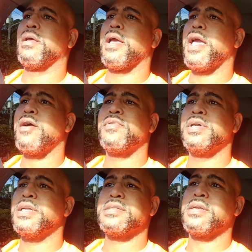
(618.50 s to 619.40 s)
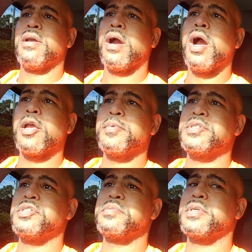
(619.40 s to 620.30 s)
have unnecessary
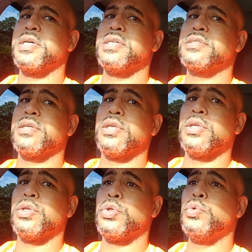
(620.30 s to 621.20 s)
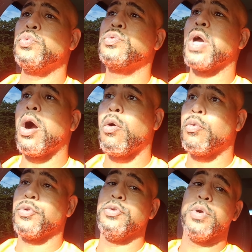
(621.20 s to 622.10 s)
arguments just because you thought
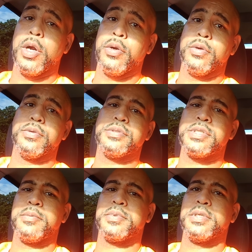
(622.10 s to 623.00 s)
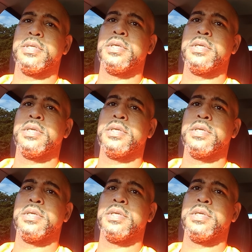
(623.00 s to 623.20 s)
you heard something?